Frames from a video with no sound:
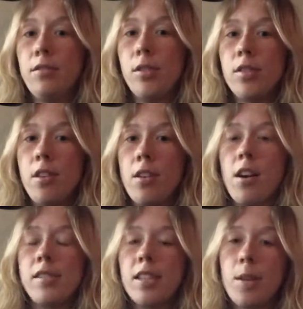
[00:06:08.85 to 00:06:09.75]
Those are all
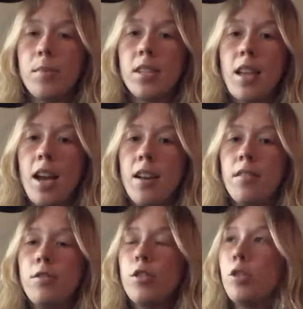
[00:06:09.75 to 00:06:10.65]
concepts that
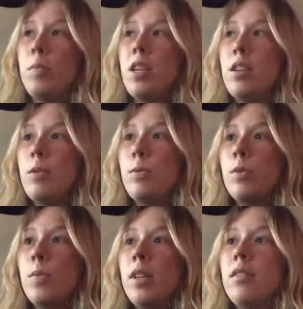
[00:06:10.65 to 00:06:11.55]
should be used
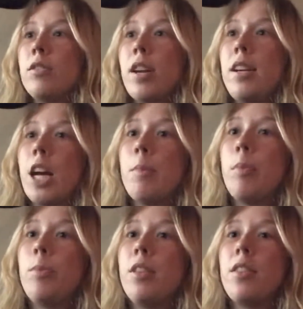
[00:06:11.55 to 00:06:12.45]
when trying to come
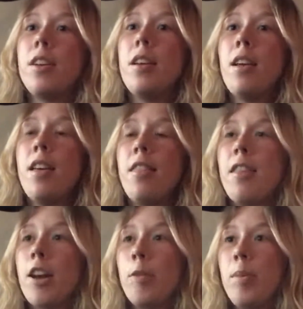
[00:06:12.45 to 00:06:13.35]
up with
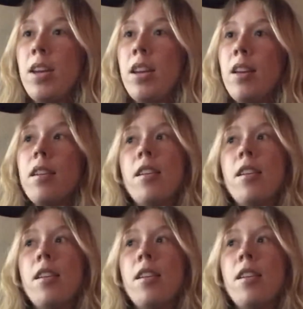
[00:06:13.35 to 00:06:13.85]
therapy